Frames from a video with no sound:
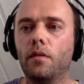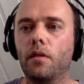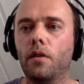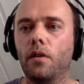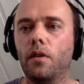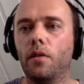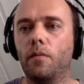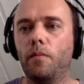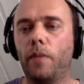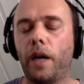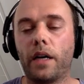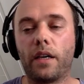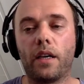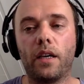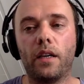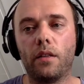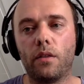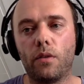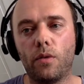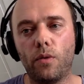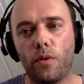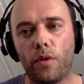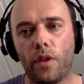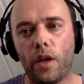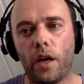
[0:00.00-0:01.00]
uh, back
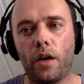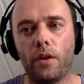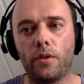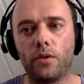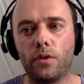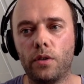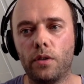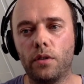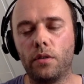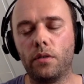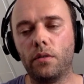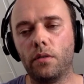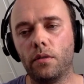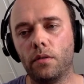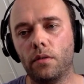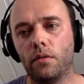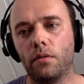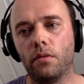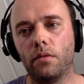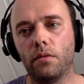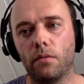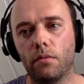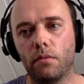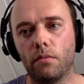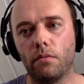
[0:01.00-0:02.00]
in
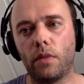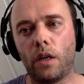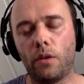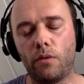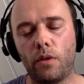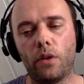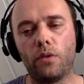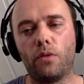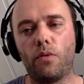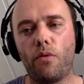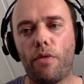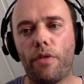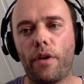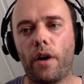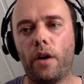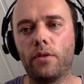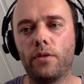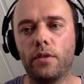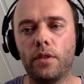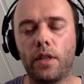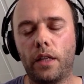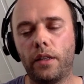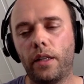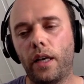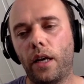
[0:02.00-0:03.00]
2000, around
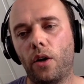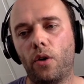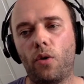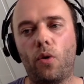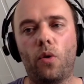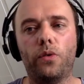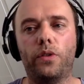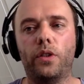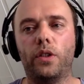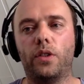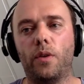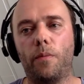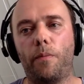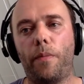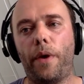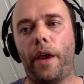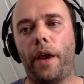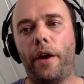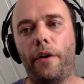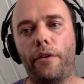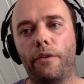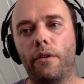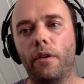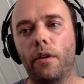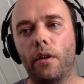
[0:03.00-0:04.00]
2000, and they all
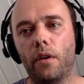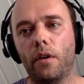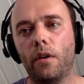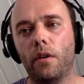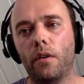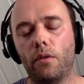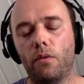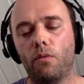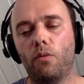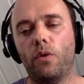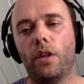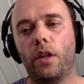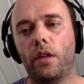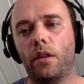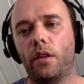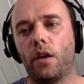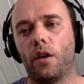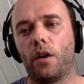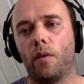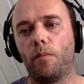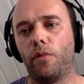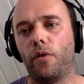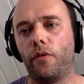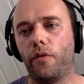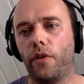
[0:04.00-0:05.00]
disappeared within
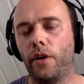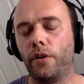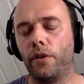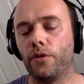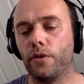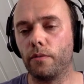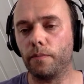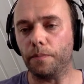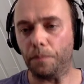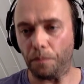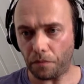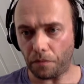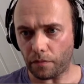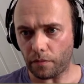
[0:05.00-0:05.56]
a couple of years.